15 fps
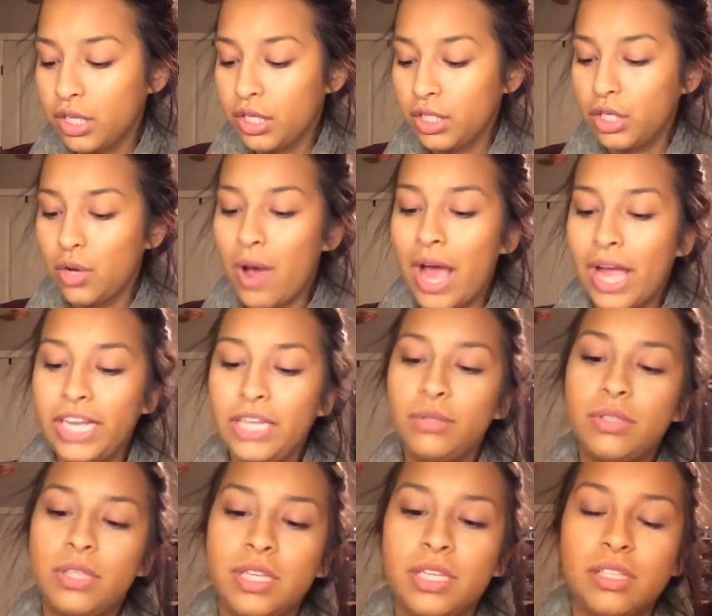So I
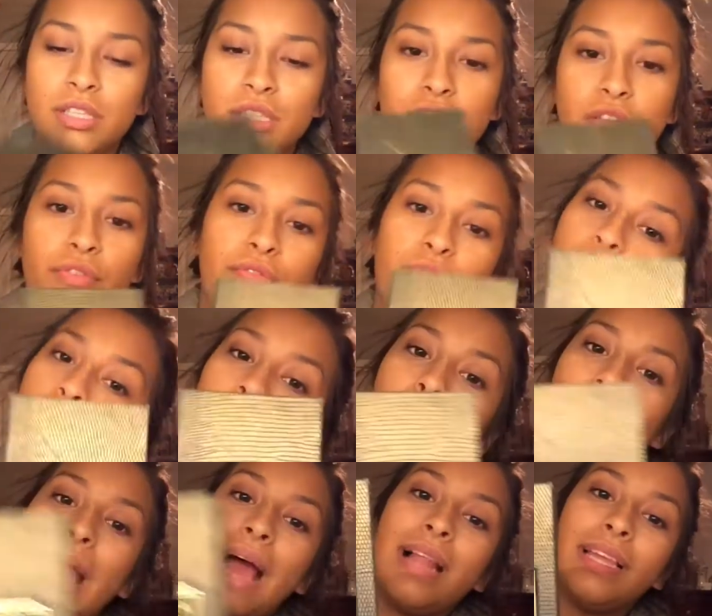use this Sephora
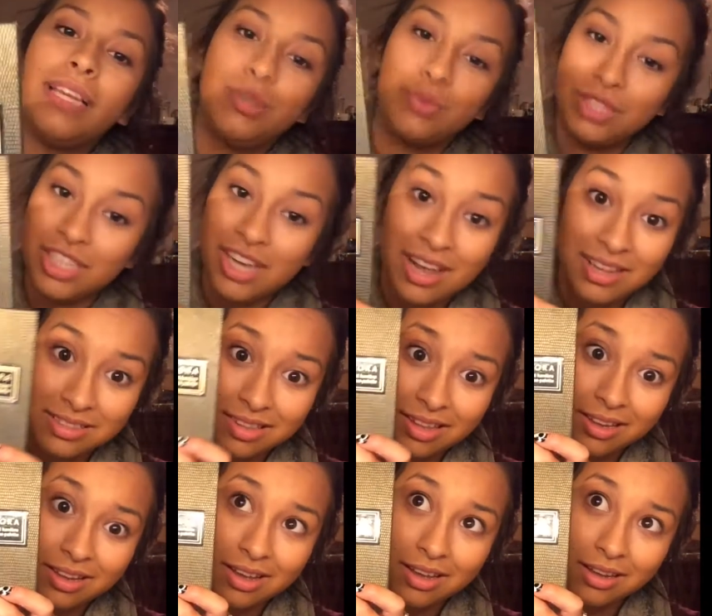palette, which has
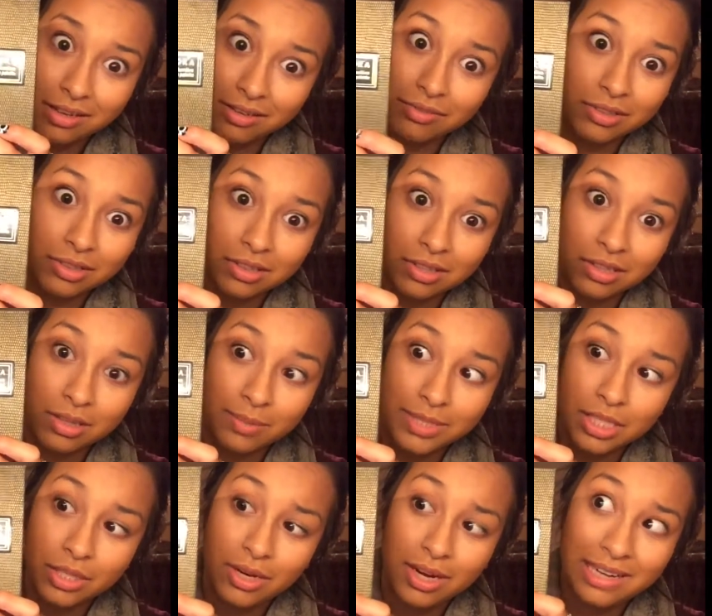like everything. Let me
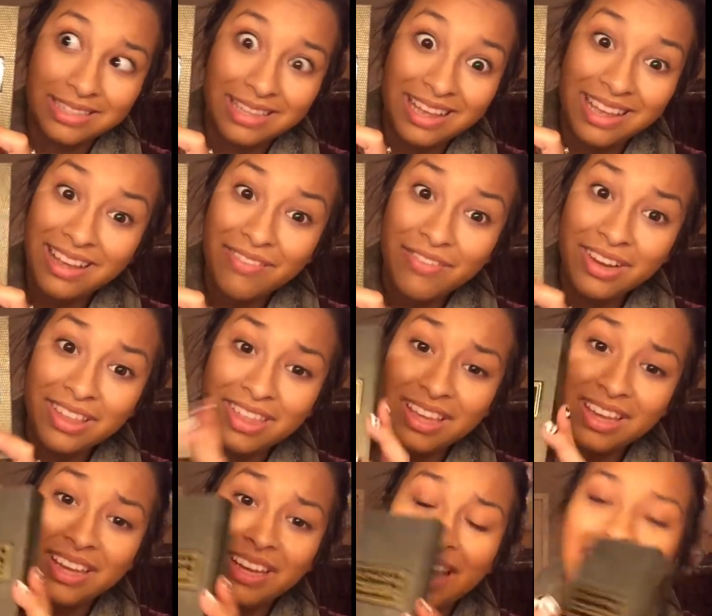tell you, it has everything.